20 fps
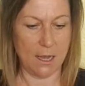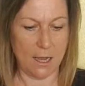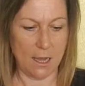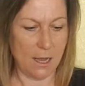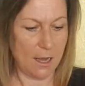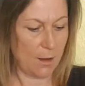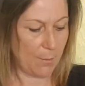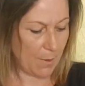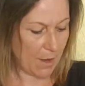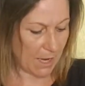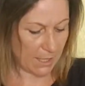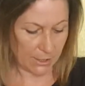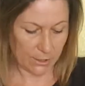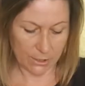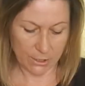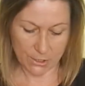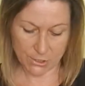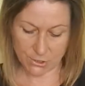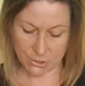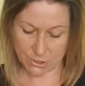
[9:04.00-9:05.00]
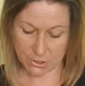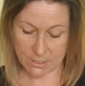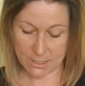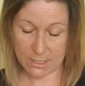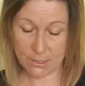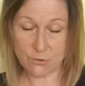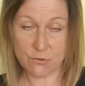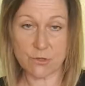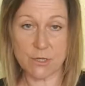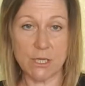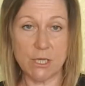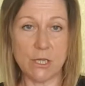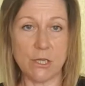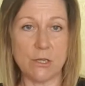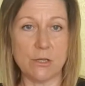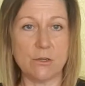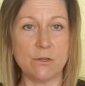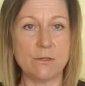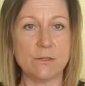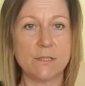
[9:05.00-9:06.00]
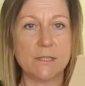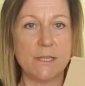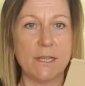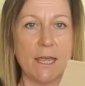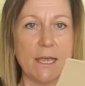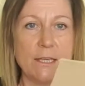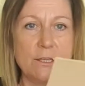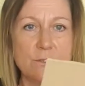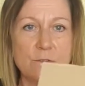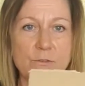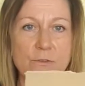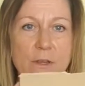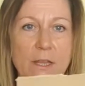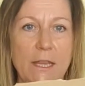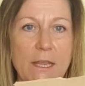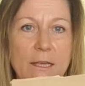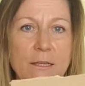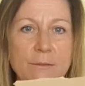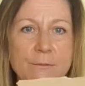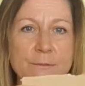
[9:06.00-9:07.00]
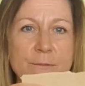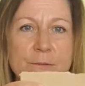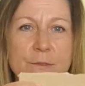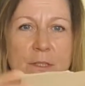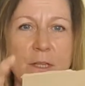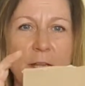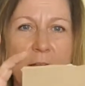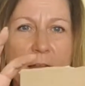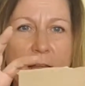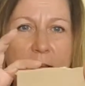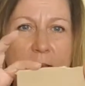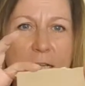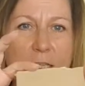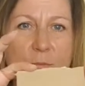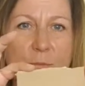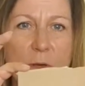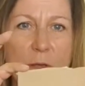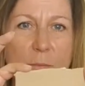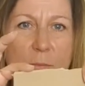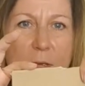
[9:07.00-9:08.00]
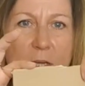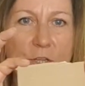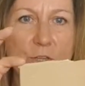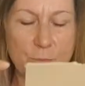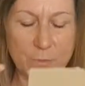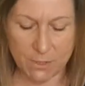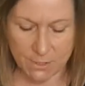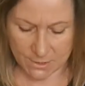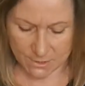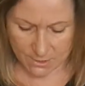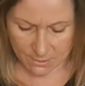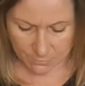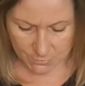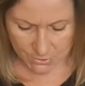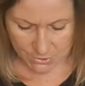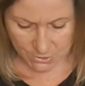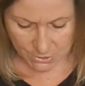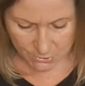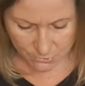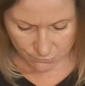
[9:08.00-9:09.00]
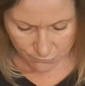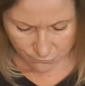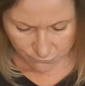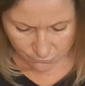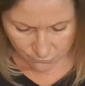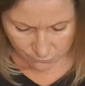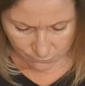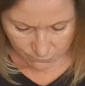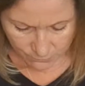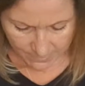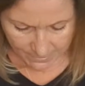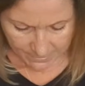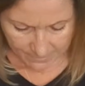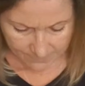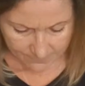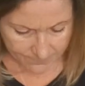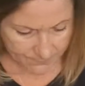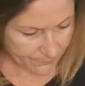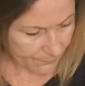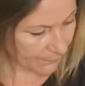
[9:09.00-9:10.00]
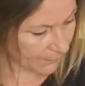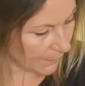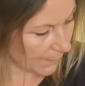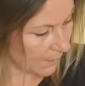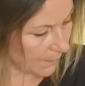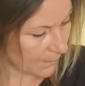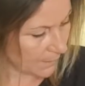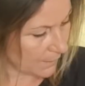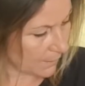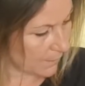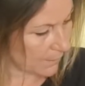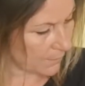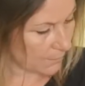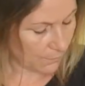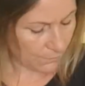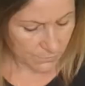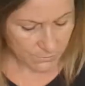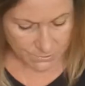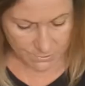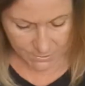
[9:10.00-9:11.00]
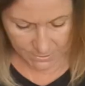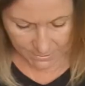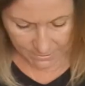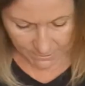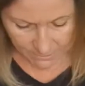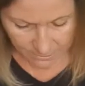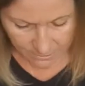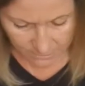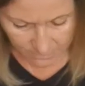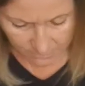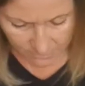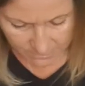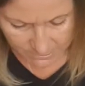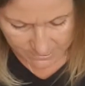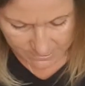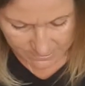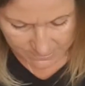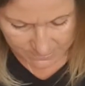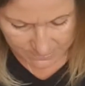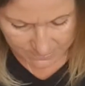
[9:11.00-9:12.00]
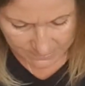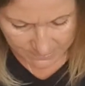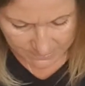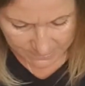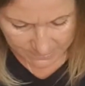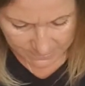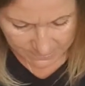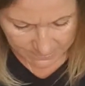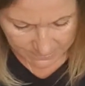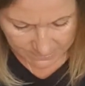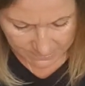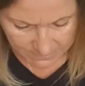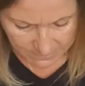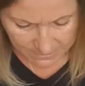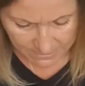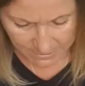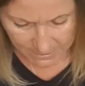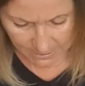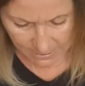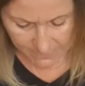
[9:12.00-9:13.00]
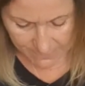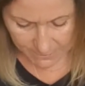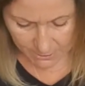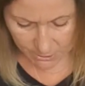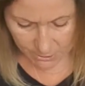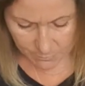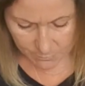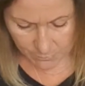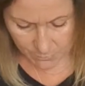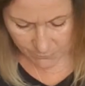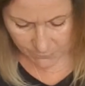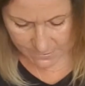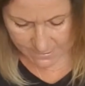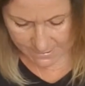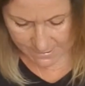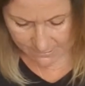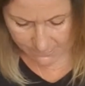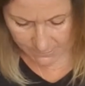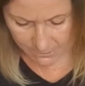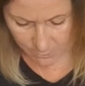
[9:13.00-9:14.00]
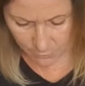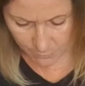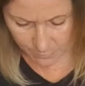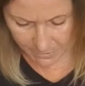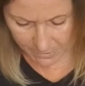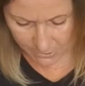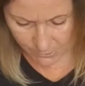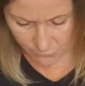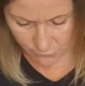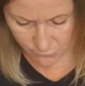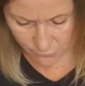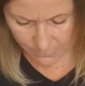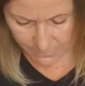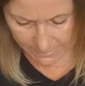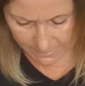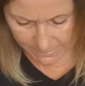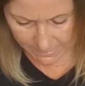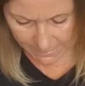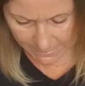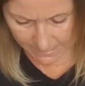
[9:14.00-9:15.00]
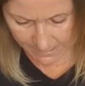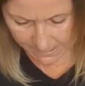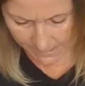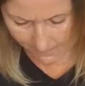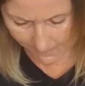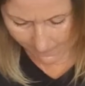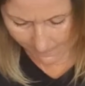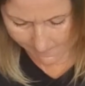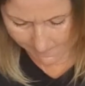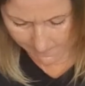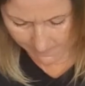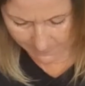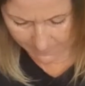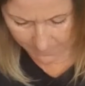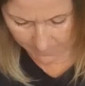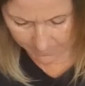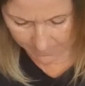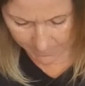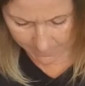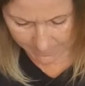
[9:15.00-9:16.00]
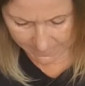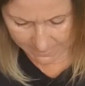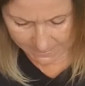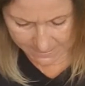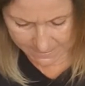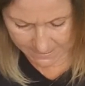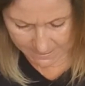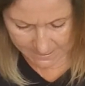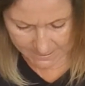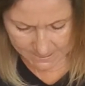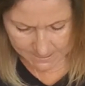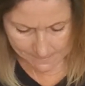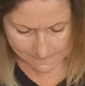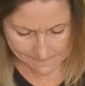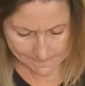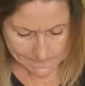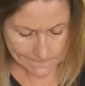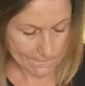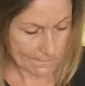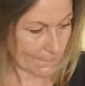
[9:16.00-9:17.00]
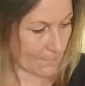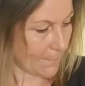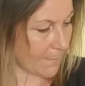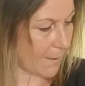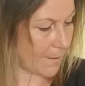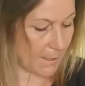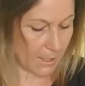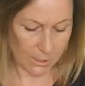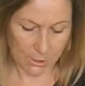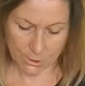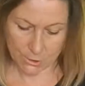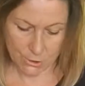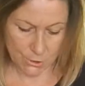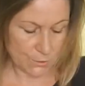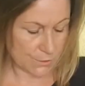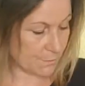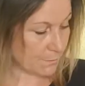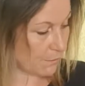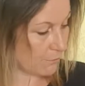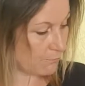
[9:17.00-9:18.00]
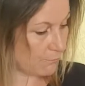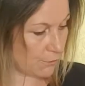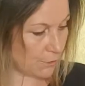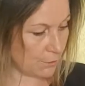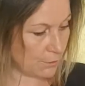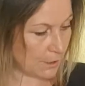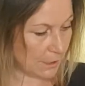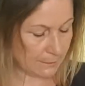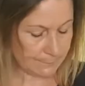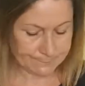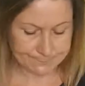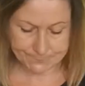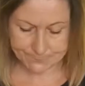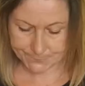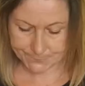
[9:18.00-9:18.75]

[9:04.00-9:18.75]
and I can just literally use the end of here as my measurement. So I'm just going to draw that onto that card, and then I'm going to move it down a little bit and draw it again in a couple of places, and then I can use my ruler. So